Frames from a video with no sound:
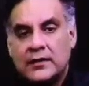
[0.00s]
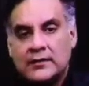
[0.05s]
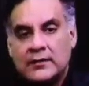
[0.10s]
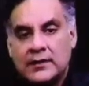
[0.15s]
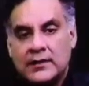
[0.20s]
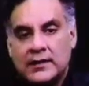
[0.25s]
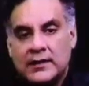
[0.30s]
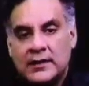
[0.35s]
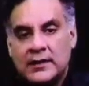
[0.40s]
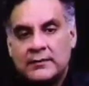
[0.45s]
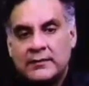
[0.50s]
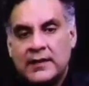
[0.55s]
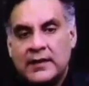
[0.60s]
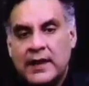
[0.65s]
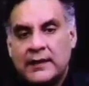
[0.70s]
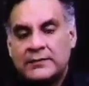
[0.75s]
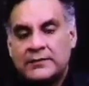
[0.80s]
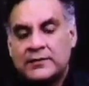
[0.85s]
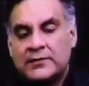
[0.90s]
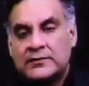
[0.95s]
There can be
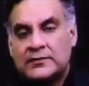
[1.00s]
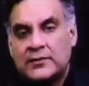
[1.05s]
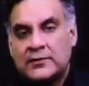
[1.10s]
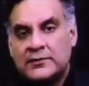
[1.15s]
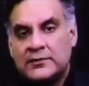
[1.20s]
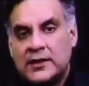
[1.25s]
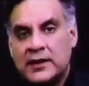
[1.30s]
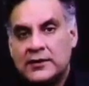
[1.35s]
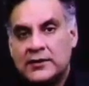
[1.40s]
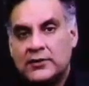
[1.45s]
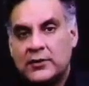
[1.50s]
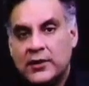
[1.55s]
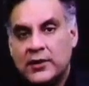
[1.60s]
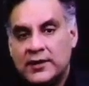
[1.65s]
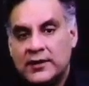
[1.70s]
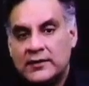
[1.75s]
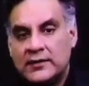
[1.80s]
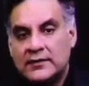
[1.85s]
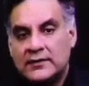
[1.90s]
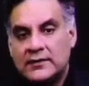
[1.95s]
absence of
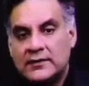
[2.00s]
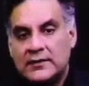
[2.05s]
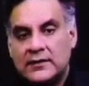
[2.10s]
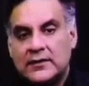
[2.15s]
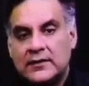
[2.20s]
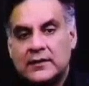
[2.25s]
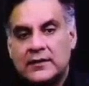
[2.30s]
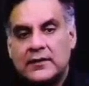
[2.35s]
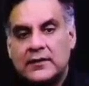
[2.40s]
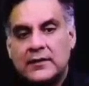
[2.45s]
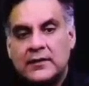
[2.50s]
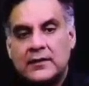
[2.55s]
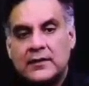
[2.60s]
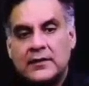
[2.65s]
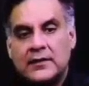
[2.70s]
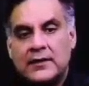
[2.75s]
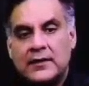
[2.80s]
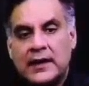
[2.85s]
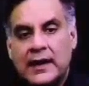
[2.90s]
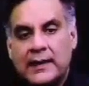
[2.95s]
deltoid,
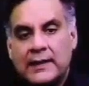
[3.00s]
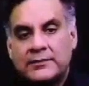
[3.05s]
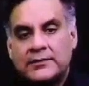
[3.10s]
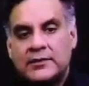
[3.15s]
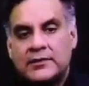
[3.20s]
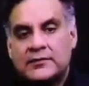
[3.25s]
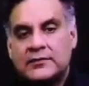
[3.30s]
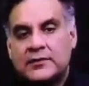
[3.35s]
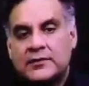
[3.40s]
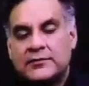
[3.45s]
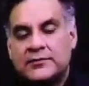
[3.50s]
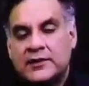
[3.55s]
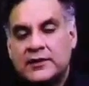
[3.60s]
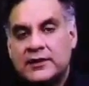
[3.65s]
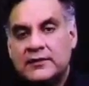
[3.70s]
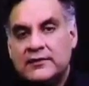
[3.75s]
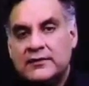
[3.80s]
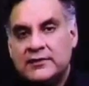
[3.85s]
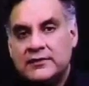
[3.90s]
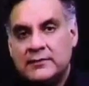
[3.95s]
absence of
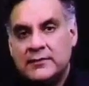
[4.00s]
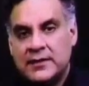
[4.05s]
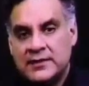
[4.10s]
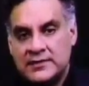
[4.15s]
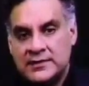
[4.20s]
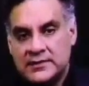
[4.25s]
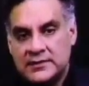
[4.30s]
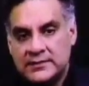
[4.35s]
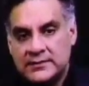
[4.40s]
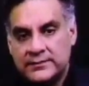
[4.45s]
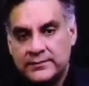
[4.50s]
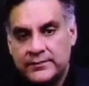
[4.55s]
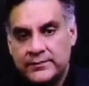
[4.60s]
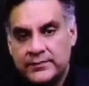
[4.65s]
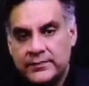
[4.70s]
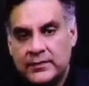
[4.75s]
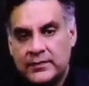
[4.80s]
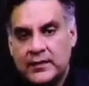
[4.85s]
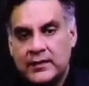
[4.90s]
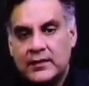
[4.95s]
teres major,
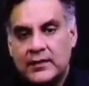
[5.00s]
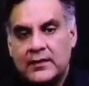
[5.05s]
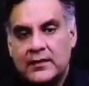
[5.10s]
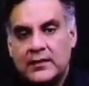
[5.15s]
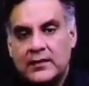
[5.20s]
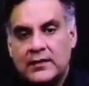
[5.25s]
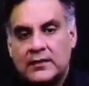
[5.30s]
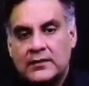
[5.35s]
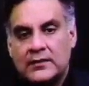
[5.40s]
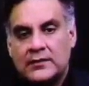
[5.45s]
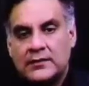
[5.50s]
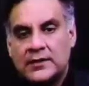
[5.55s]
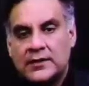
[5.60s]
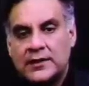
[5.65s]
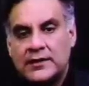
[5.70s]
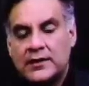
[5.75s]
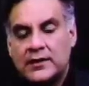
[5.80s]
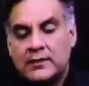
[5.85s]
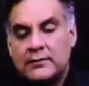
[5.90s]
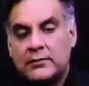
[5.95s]

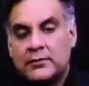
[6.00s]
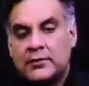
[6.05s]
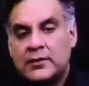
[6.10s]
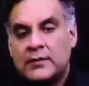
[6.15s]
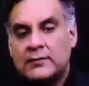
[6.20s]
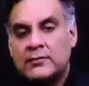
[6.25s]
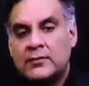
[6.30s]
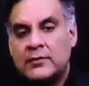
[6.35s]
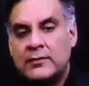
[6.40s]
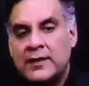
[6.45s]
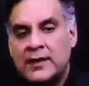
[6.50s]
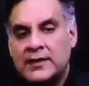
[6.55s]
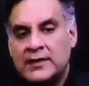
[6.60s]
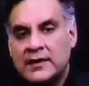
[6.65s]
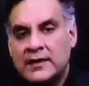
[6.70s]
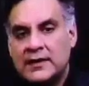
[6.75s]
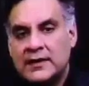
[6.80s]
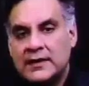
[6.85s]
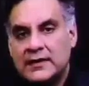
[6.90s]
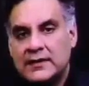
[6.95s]
radial bone
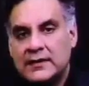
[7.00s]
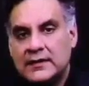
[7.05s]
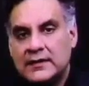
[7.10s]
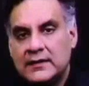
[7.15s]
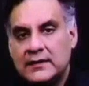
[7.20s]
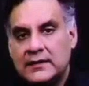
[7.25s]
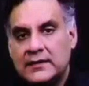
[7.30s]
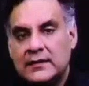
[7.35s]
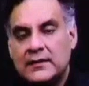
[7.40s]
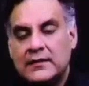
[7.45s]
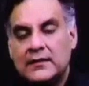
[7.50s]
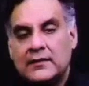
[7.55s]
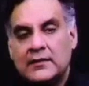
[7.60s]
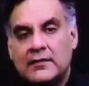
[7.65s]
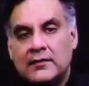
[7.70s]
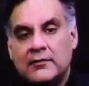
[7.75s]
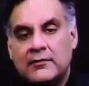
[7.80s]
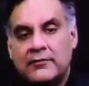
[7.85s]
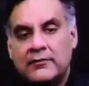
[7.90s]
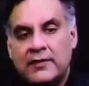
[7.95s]
abnormality,
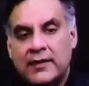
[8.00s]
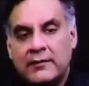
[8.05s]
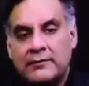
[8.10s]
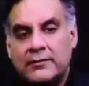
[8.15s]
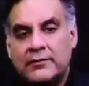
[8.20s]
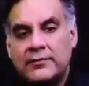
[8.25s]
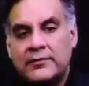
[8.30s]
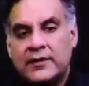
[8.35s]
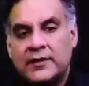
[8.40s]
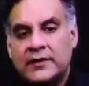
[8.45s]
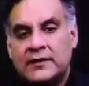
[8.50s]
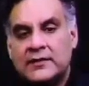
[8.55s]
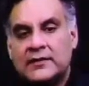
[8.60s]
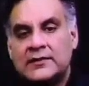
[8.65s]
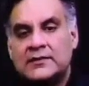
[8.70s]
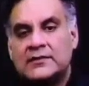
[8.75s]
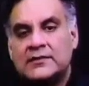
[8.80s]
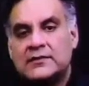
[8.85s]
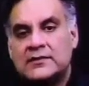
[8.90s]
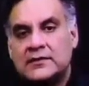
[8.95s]
webbed
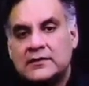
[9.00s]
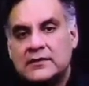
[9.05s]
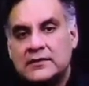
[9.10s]
fingers,